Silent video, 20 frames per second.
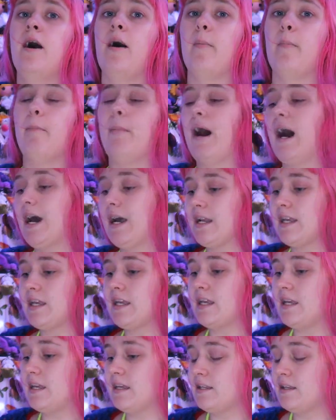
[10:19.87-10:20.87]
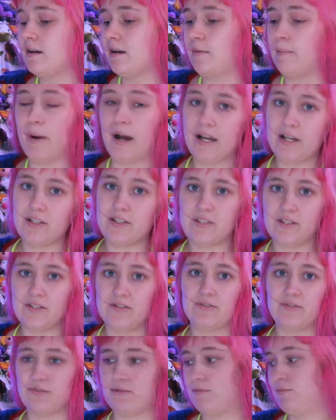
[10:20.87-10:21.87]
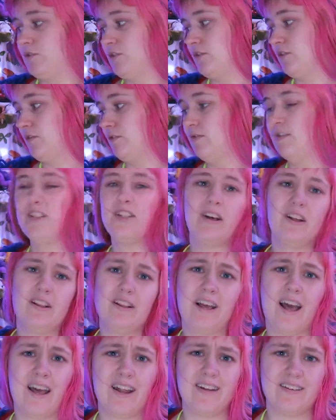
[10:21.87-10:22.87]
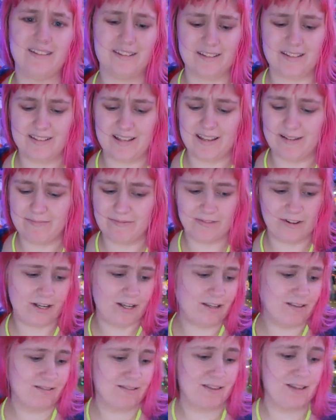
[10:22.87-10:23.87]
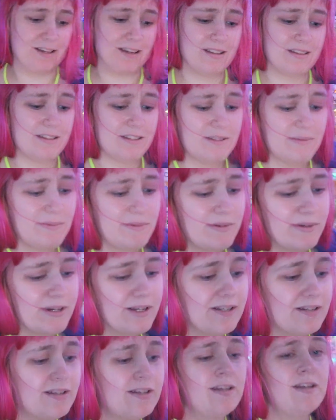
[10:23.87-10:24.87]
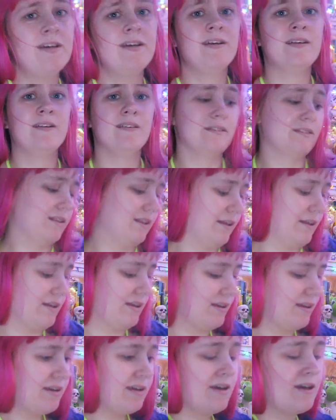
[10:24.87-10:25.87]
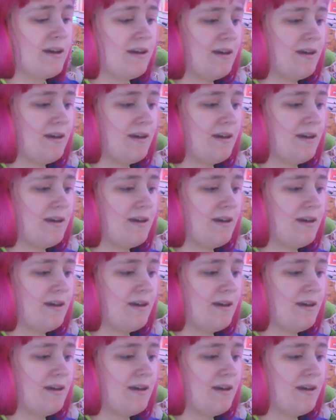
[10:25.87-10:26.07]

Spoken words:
a bodysuit, swimsuit. It's all kind of the same fucking thing at this point. Like,